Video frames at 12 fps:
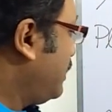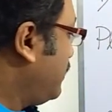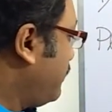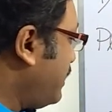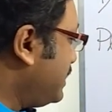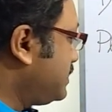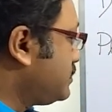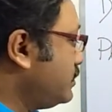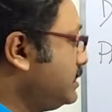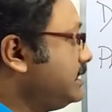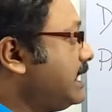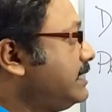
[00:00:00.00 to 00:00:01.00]
Fat is stored
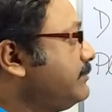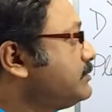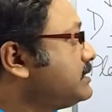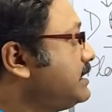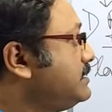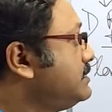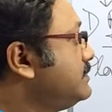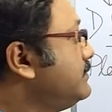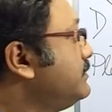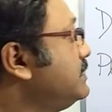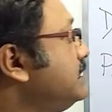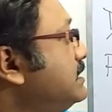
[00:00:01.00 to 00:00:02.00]
in the adipocytes.
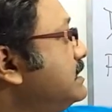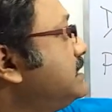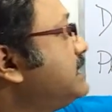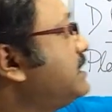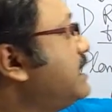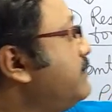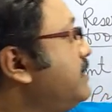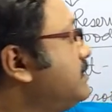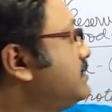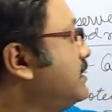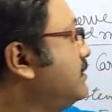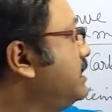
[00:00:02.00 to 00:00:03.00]
Secretory
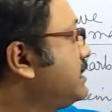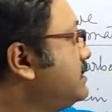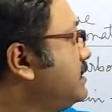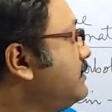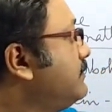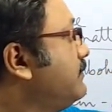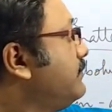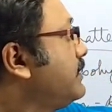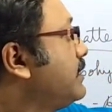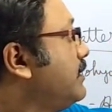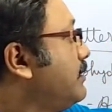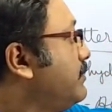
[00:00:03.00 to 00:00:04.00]
materials are nectar,
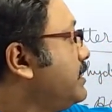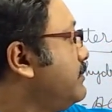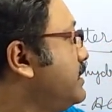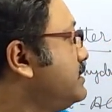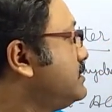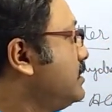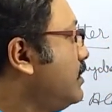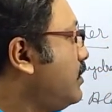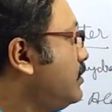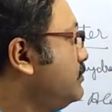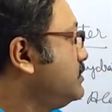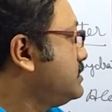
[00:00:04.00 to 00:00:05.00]
pigments,
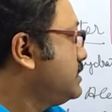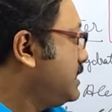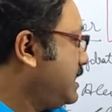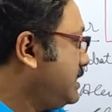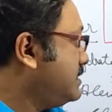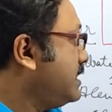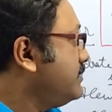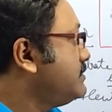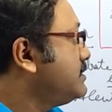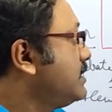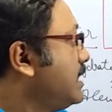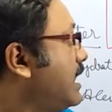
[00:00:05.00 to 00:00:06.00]
hormones, enzymes,
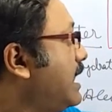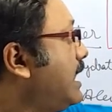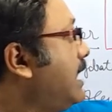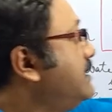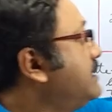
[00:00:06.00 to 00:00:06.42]
and the